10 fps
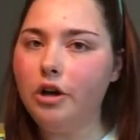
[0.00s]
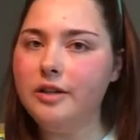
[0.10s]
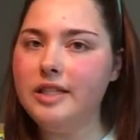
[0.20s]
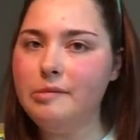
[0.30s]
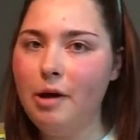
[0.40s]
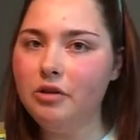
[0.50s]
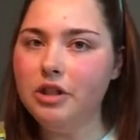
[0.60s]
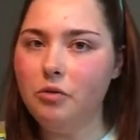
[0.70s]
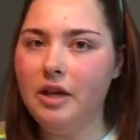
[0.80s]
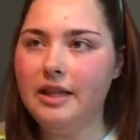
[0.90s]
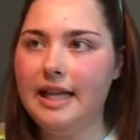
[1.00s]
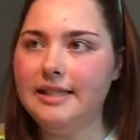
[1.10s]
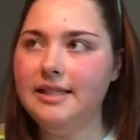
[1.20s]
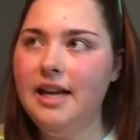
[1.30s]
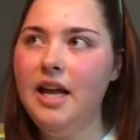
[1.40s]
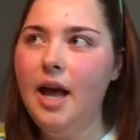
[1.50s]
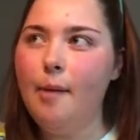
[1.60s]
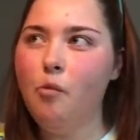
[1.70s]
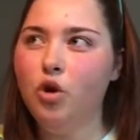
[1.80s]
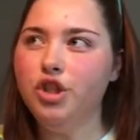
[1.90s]
smell to it. That's a
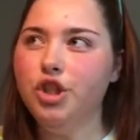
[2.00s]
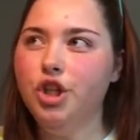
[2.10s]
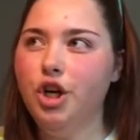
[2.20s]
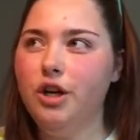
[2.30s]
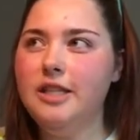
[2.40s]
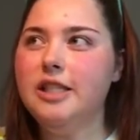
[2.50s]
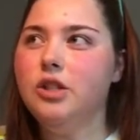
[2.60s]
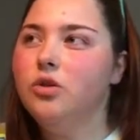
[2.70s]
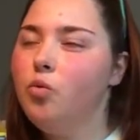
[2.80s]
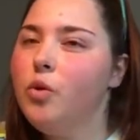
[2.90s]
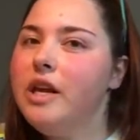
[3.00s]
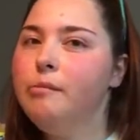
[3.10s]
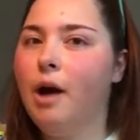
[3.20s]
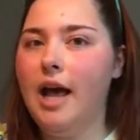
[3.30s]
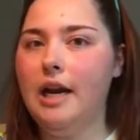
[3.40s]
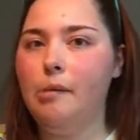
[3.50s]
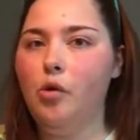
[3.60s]
more sugary, sweet pineapple,